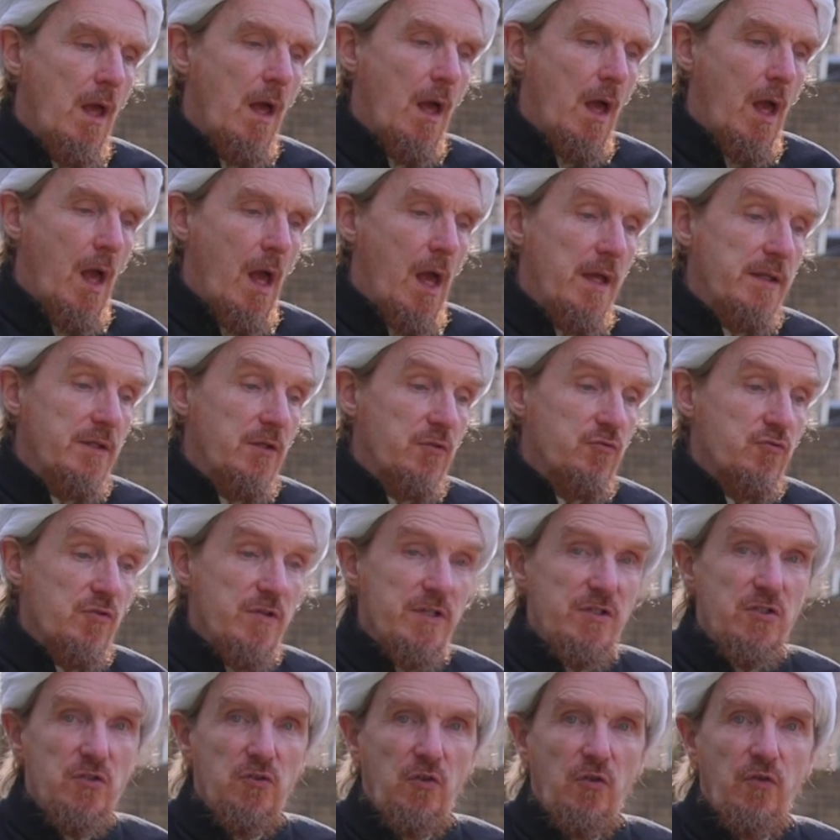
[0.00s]
In a
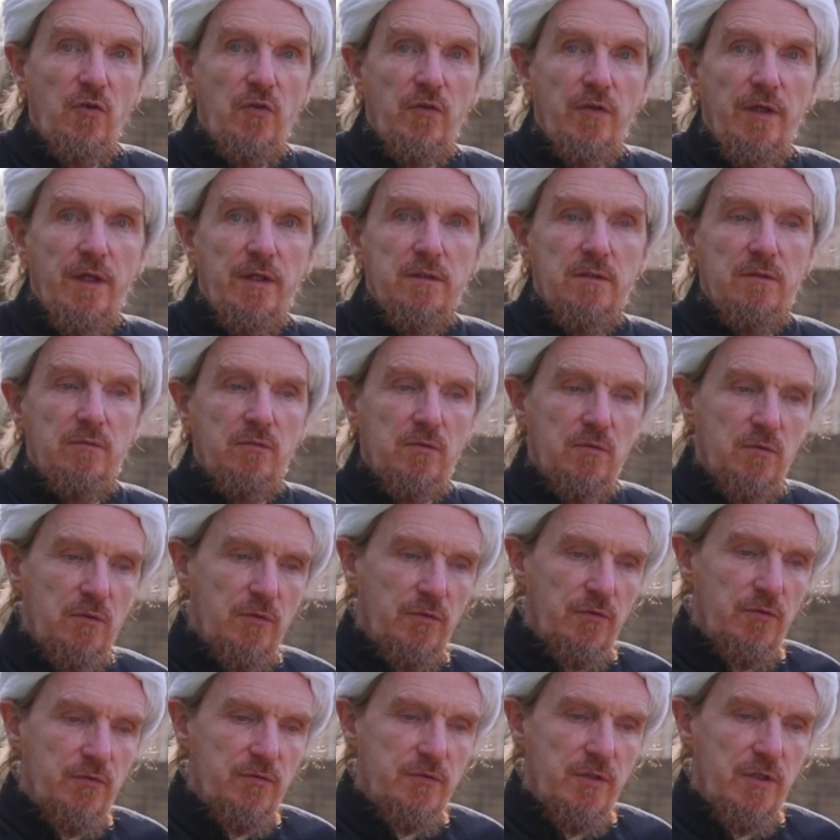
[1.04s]
traditional society, of
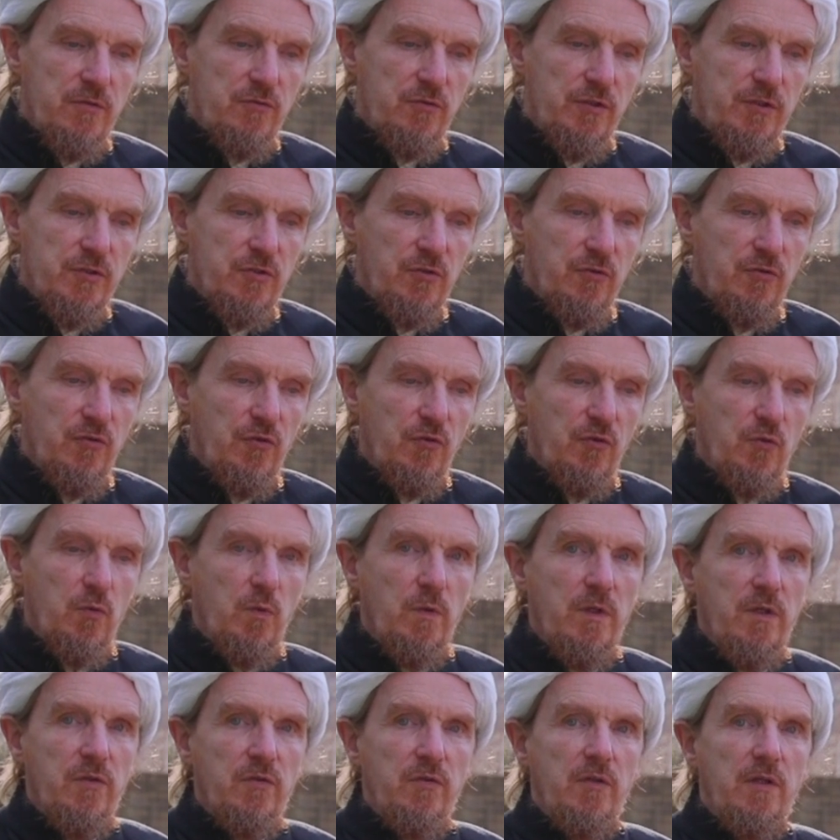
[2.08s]
course, the generations are
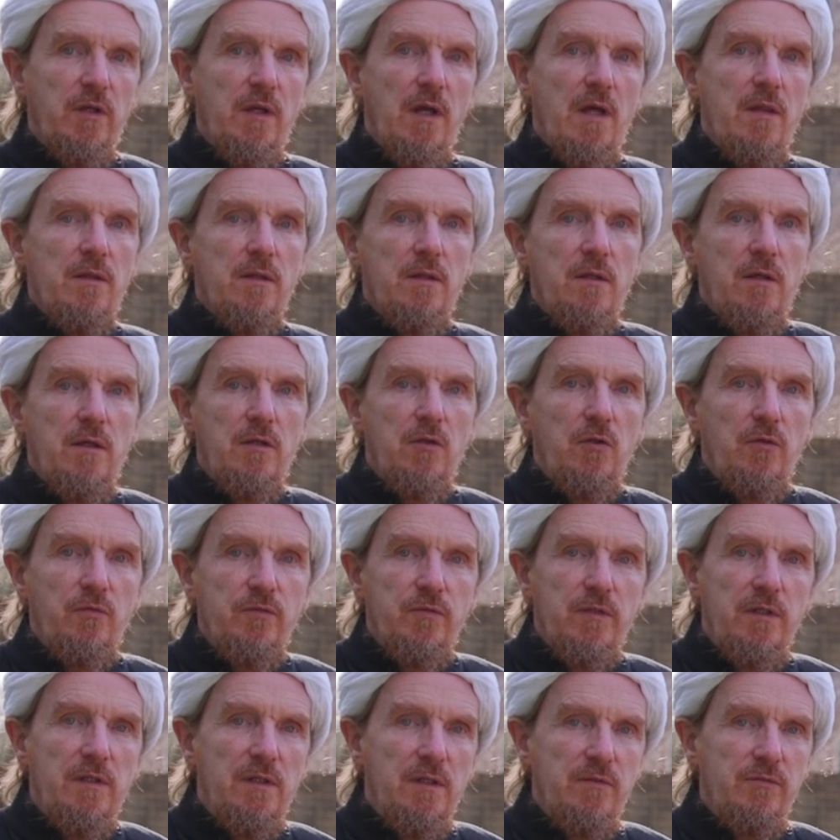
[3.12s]
squeezed together and
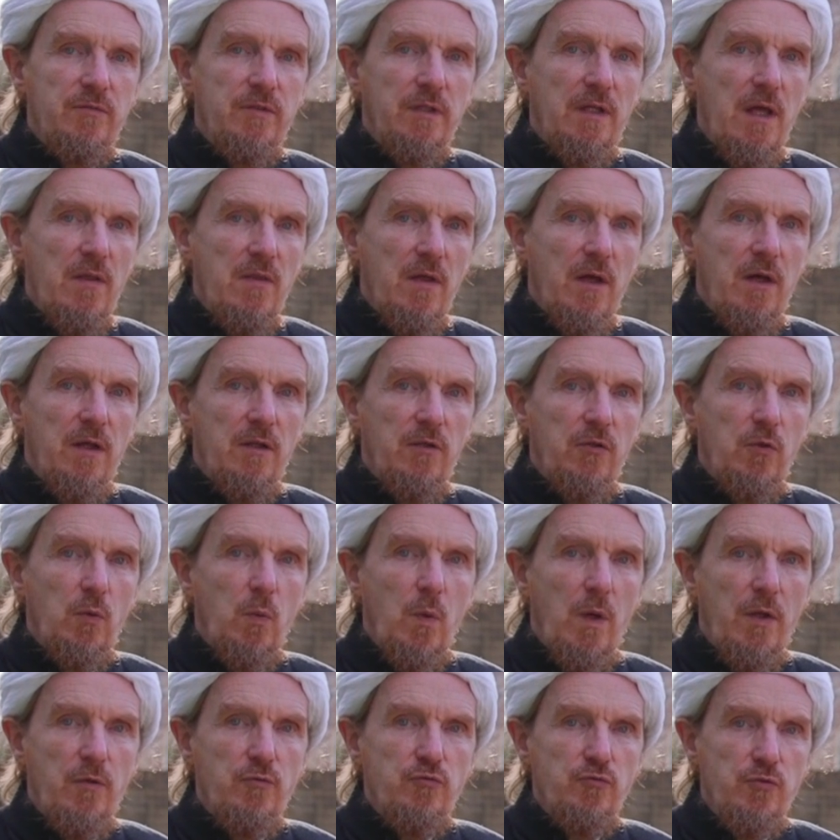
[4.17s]
often live together under
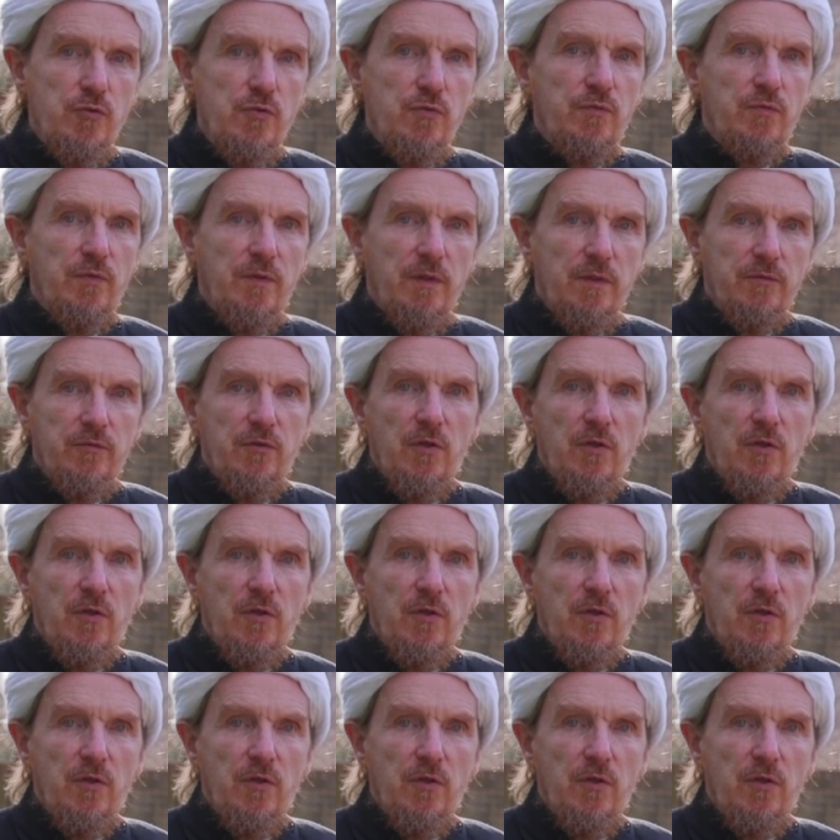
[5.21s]
one roof,